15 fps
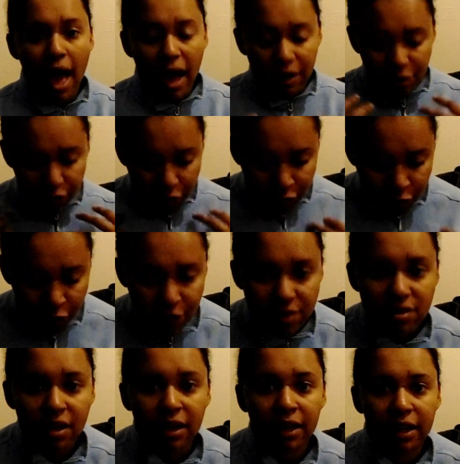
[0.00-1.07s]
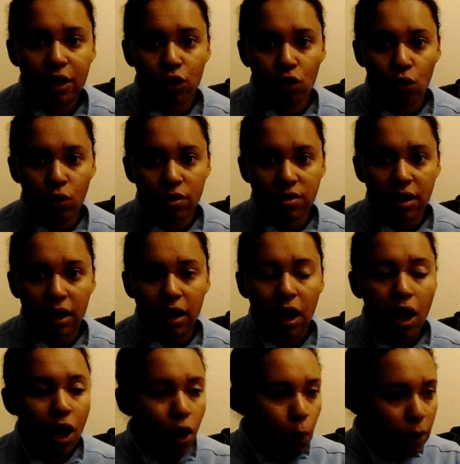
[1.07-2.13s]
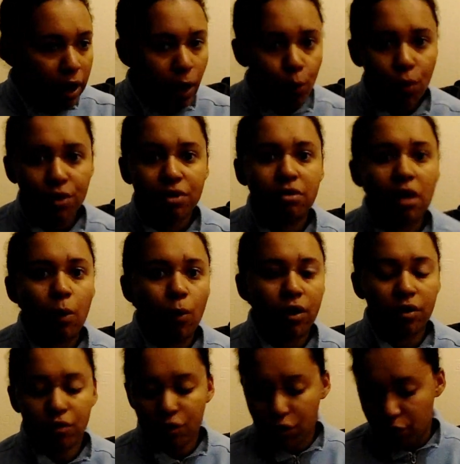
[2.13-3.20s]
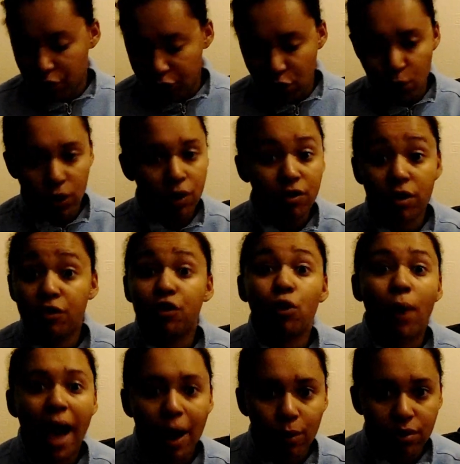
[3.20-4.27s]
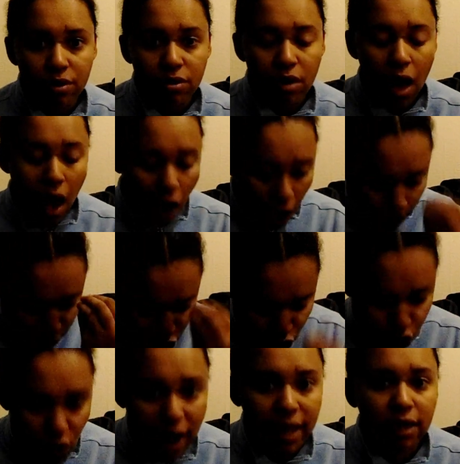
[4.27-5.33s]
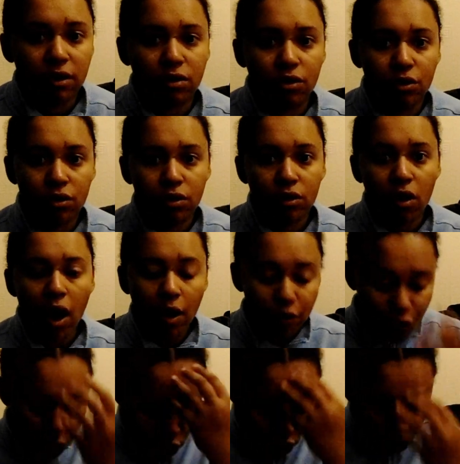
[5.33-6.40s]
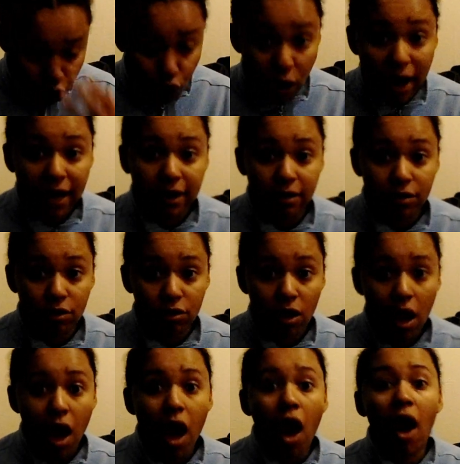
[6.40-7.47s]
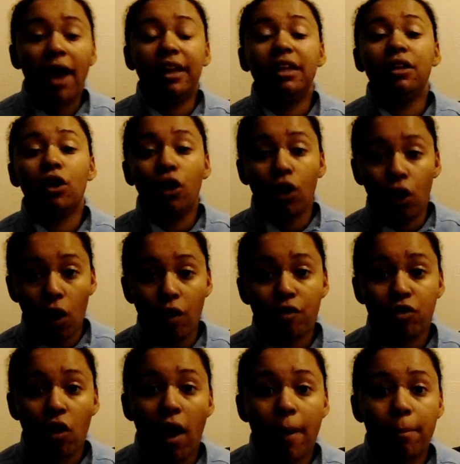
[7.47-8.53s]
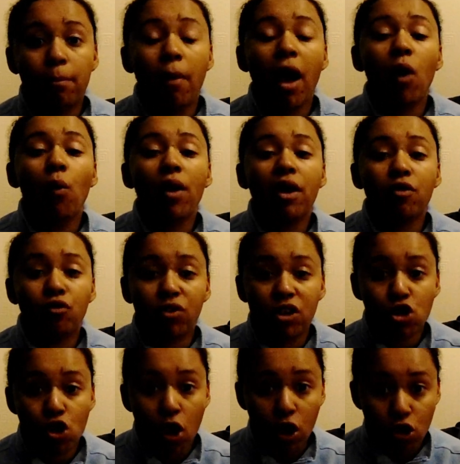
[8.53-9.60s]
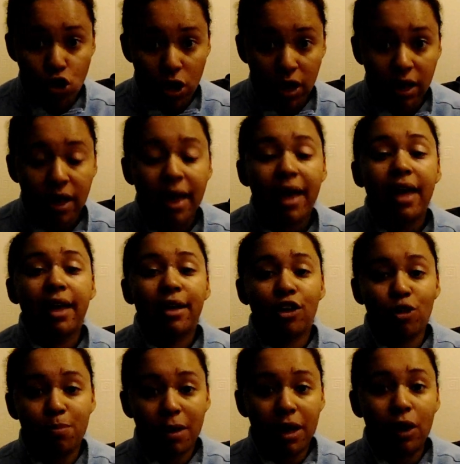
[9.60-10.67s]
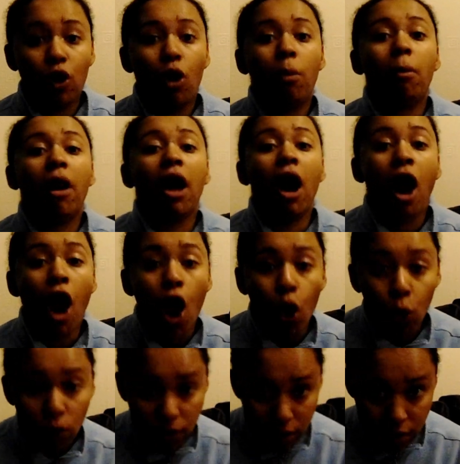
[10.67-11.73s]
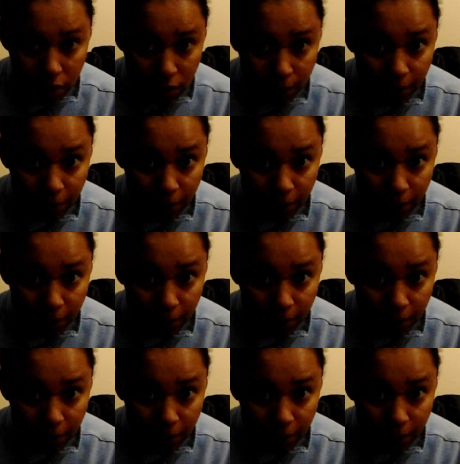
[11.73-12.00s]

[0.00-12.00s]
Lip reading: and physically exhausting. When I'm with someone for even a few hours, I'm drained. I feel drained. I need a lot of time. My way of recharging is being on my own.